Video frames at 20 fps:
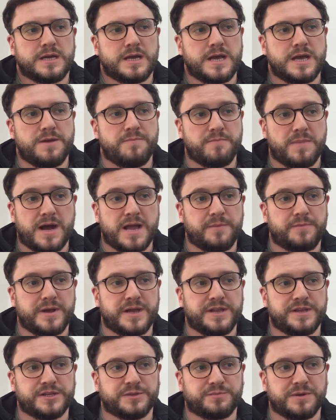in my
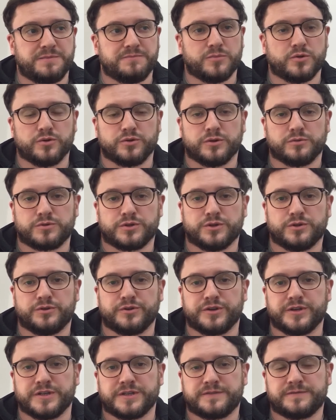opinion, has been more
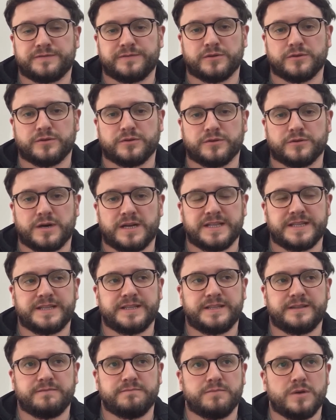notorious for
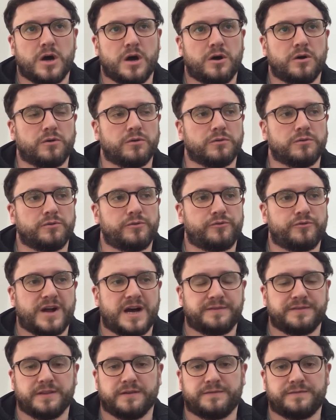a whole
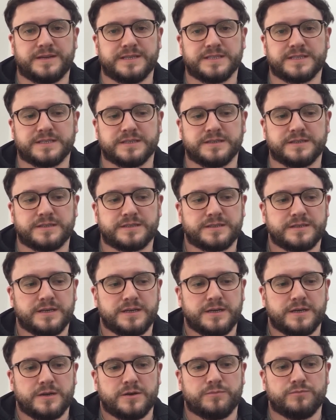raft of offences
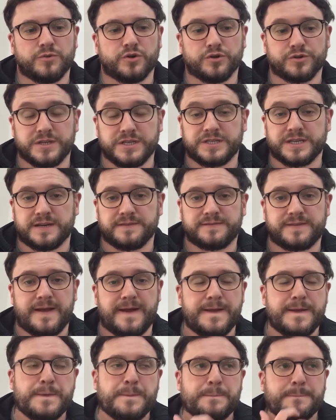more than Jeff
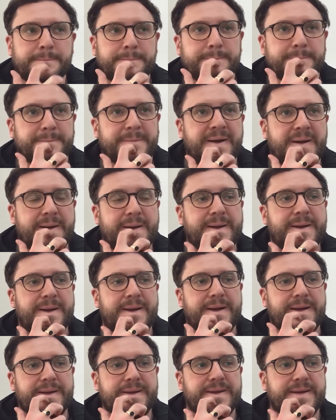Day.
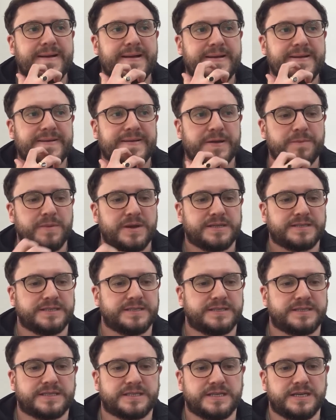He
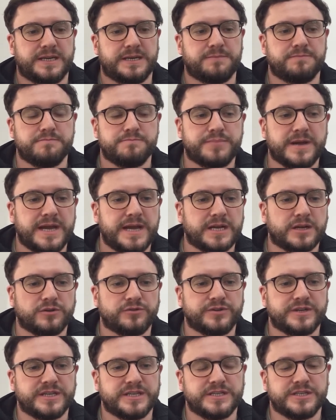committed
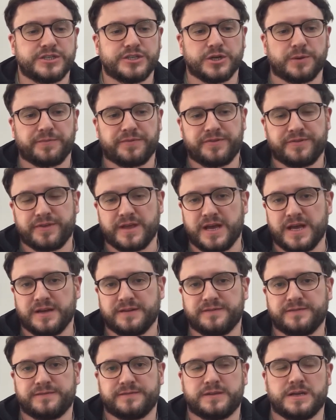burglaries, shop
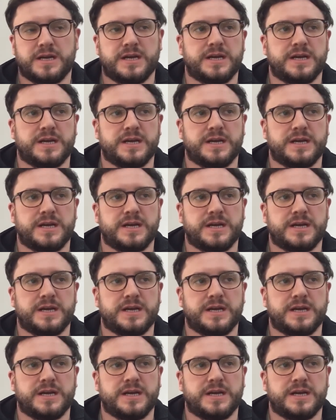theft,